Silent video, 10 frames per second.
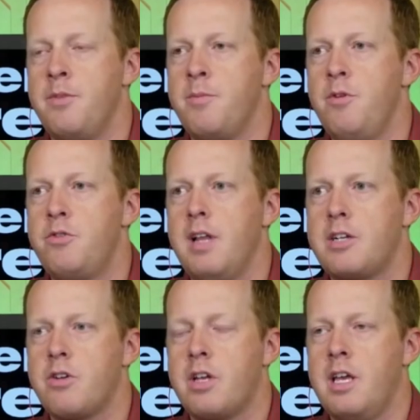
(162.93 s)
the, the move to
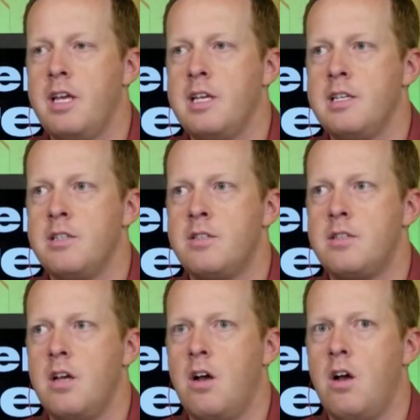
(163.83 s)
electric
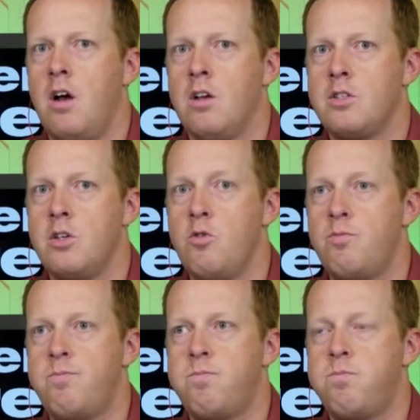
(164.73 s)
is
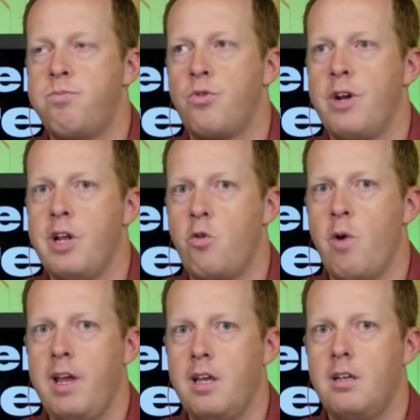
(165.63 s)
also pretty
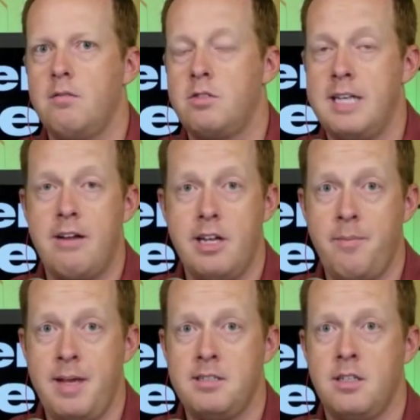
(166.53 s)
quick
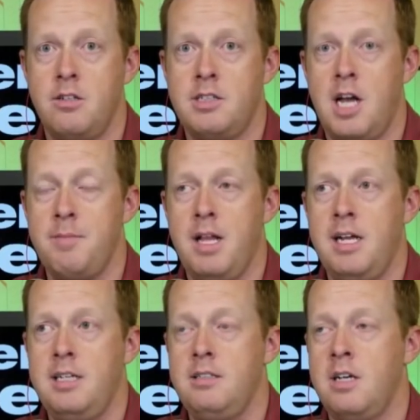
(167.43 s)
sounding based on their
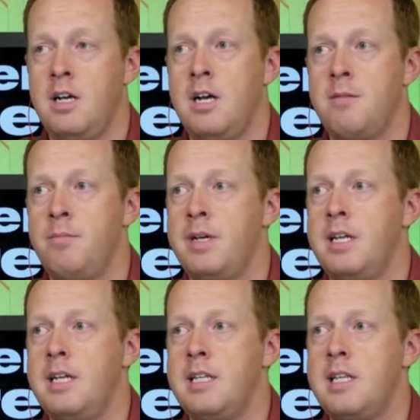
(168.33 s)
timeline. Um,
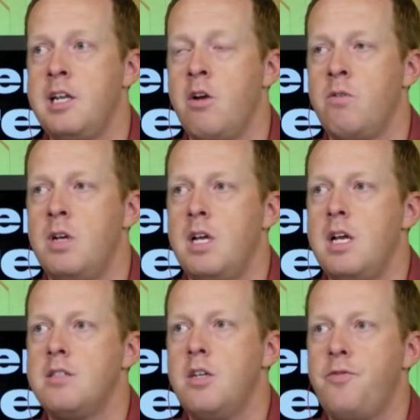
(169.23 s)
but it, you know,
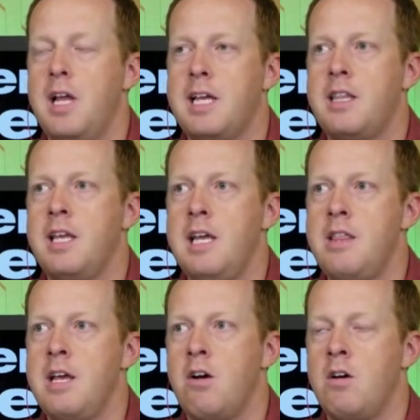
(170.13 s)
stuff like
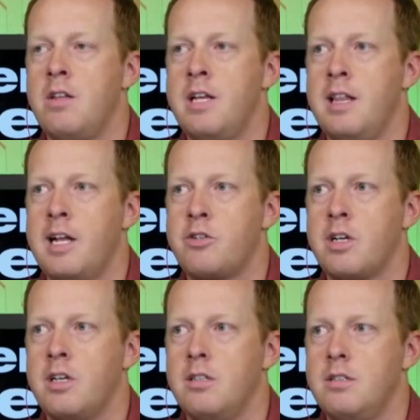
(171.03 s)
the the the
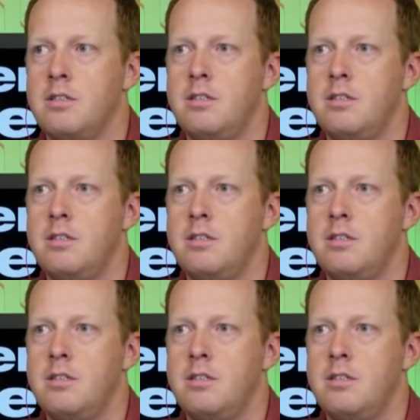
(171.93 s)
electric